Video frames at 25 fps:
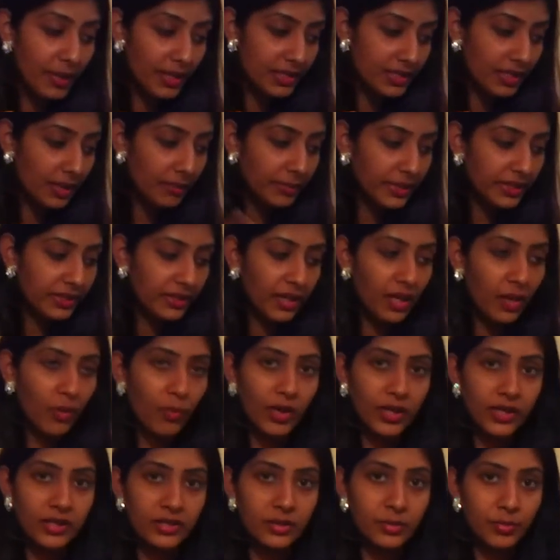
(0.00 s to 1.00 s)
But something that I
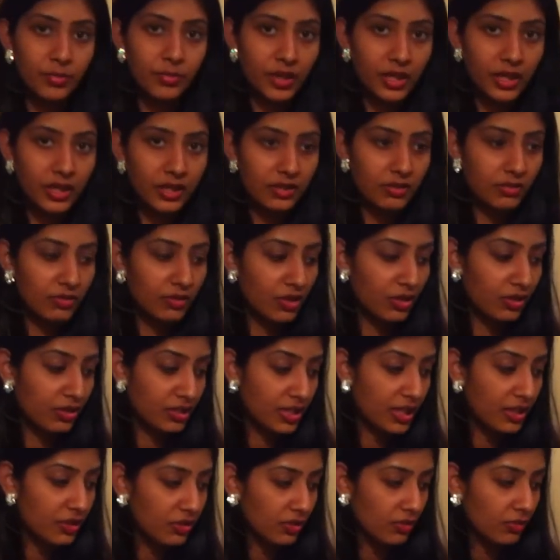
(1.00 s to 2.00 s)
wanted to bring to your
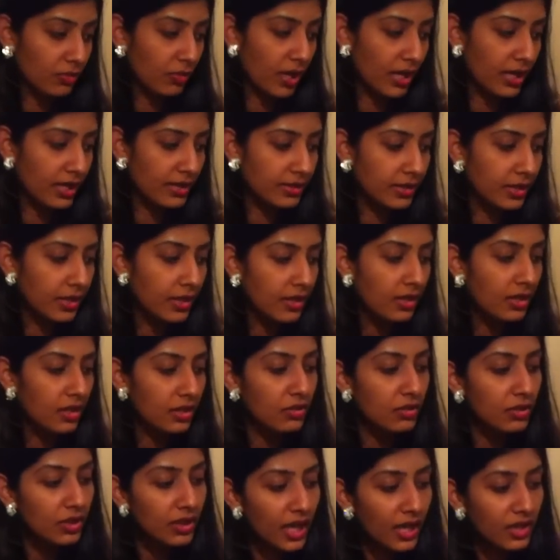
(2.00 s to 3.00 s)
attention was
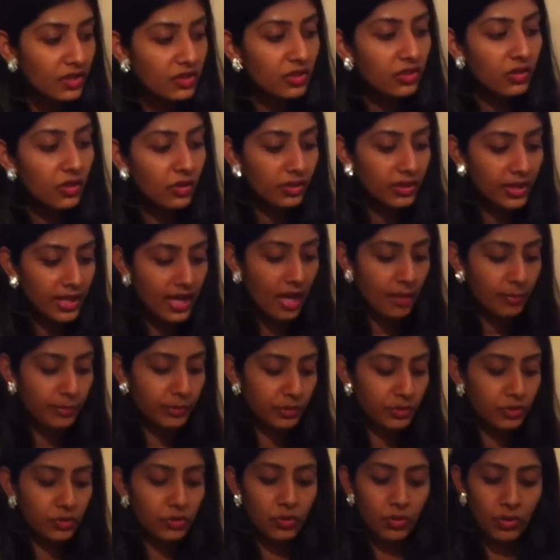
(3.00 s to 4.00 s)
you can actually go to the
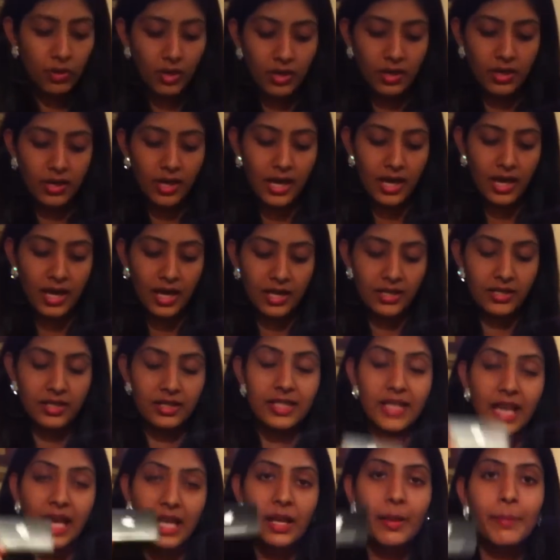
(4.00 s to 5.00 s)
Apple store
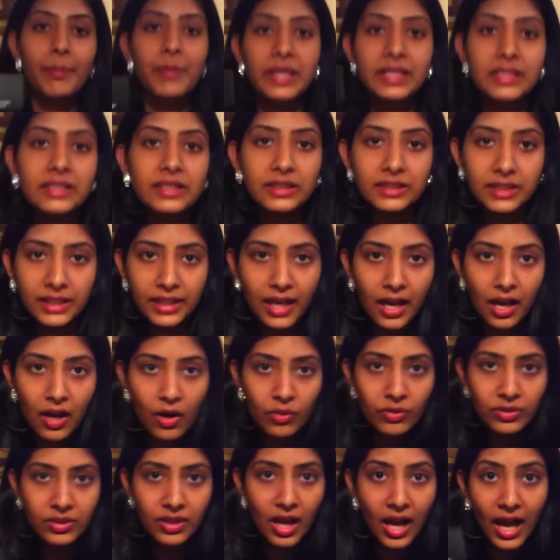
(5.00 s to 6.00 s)
and get a business
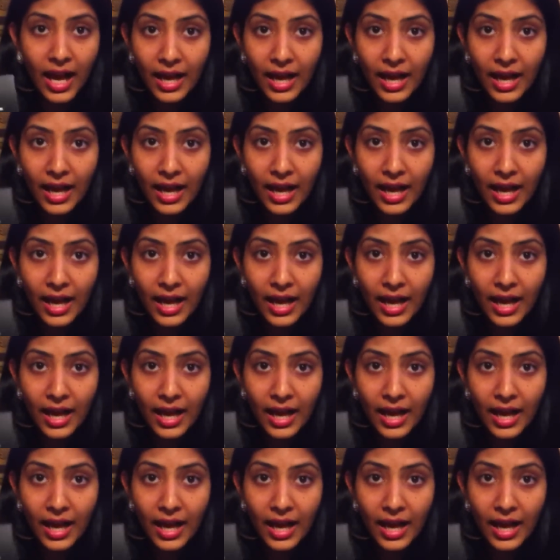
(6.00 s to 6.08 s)
account.